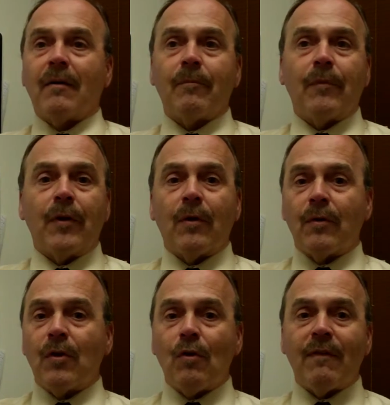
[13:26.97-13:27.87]
you know,
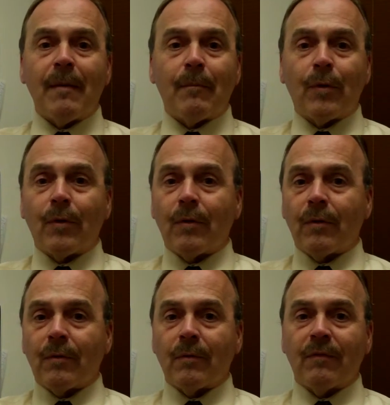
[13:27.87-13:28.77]

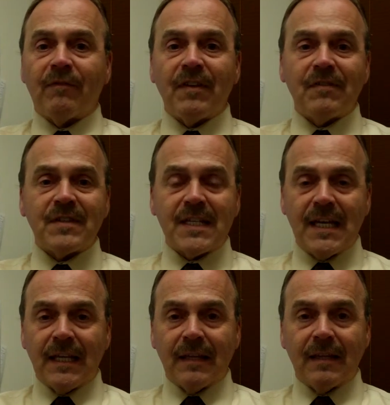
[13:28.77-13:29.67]
November
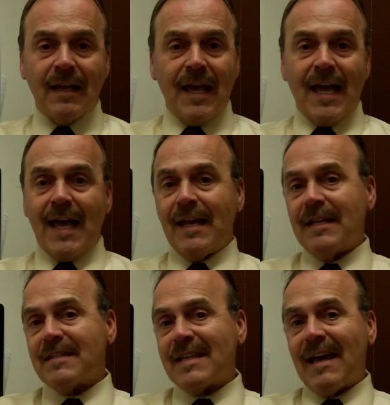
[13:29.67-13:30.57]
15th, and
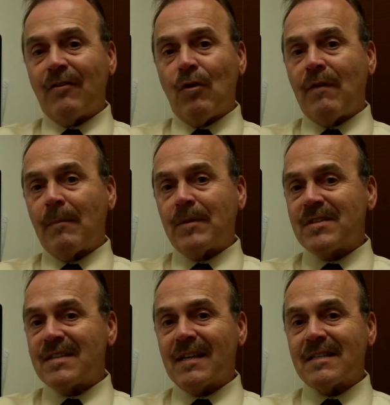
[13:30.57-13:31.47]
it's now November
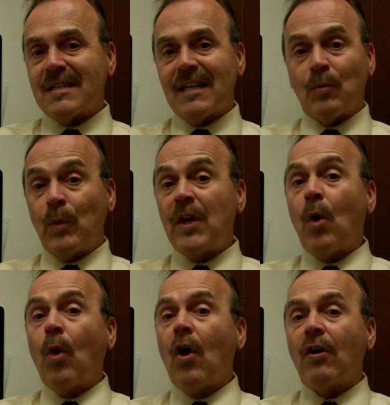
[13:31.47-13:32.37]
16th, we
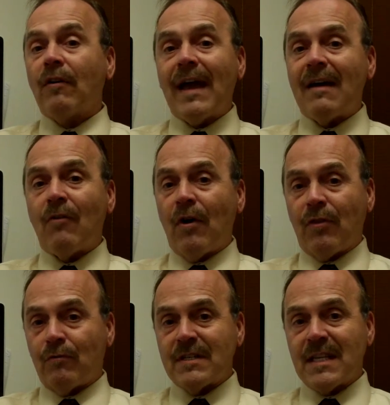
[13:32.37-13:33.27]
no longer have
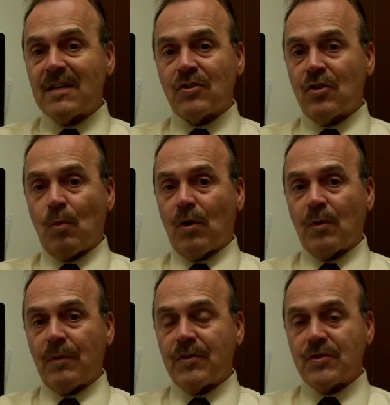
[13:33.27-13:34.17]
authorization to work
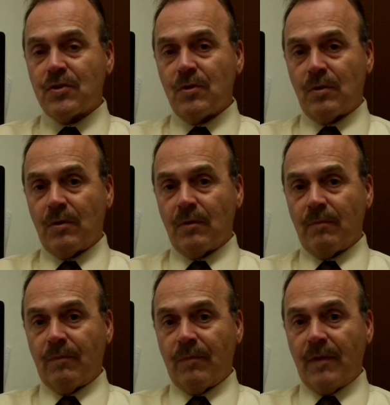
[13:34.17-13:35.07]
with the student.
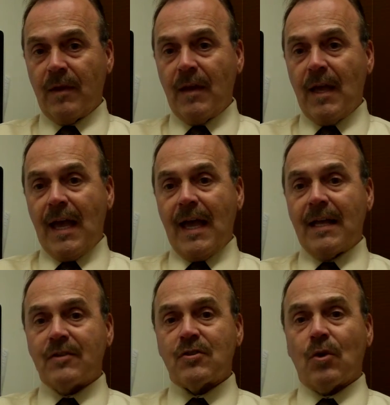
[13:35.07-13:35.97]

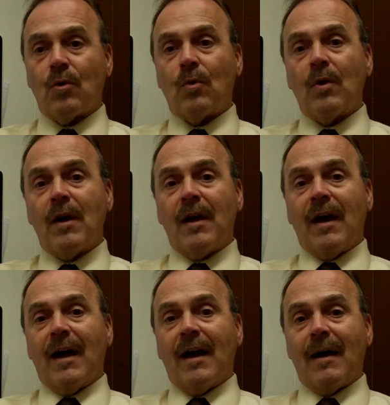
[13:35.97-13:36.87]
And so
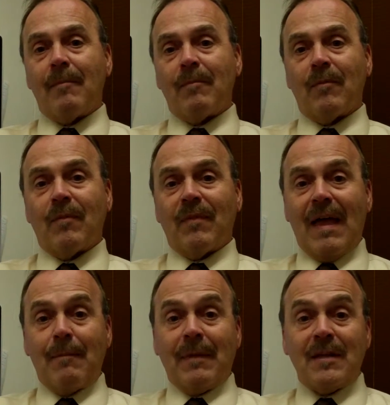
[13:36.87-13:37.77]

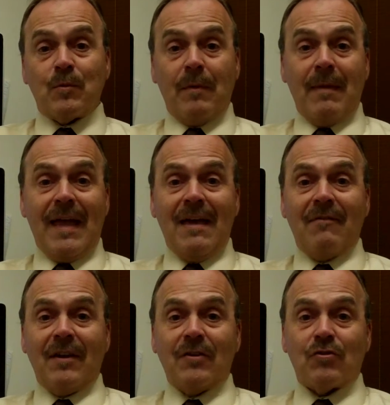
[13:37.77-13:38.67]
that means we may have
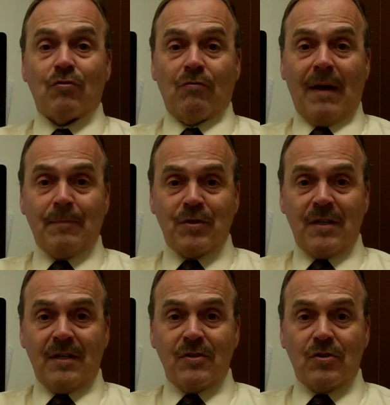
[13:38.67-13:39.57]
an interruption
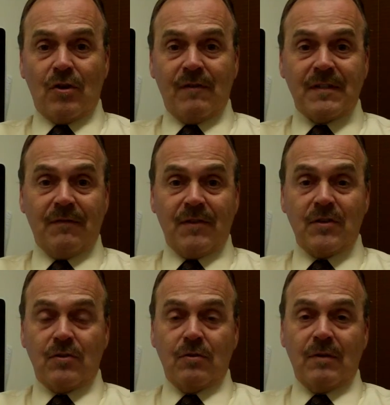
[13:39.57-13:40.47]
in service if the
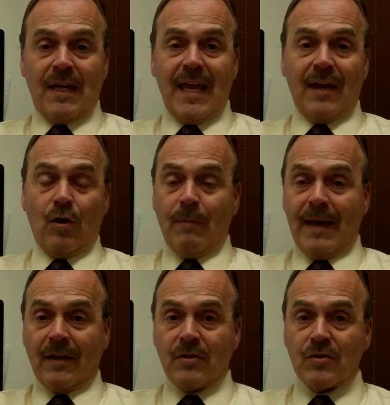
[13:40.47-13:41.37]
student can't go
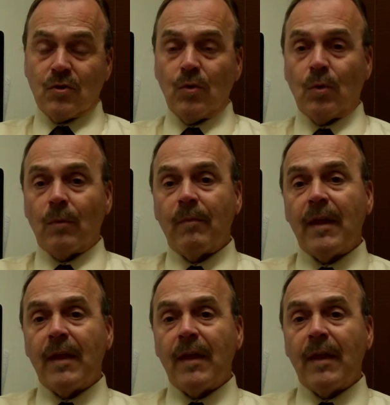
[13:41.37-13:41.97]
back to school.